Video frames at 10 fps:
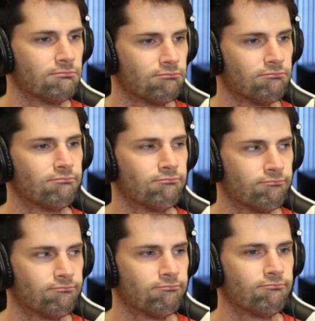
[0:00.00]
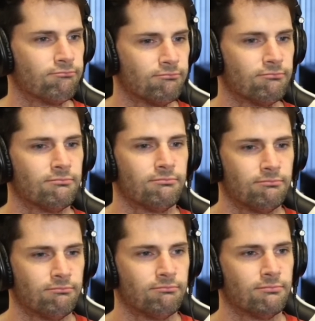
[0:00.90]

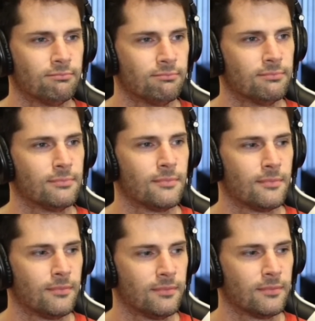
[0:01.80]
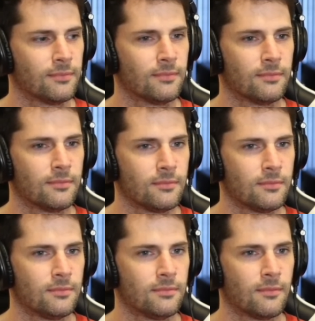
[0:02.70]

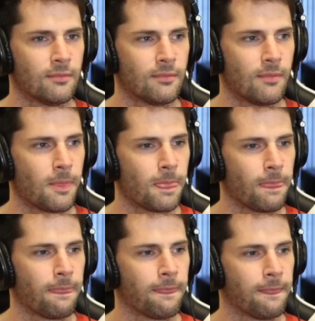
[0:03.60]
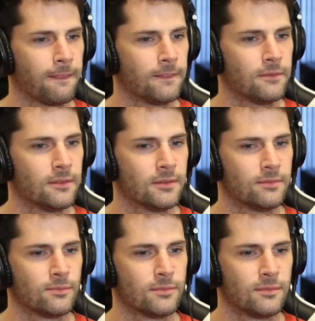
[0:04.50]

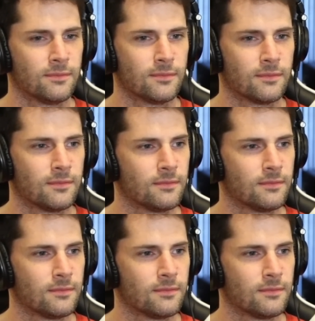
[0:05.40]
This person isn't speaking.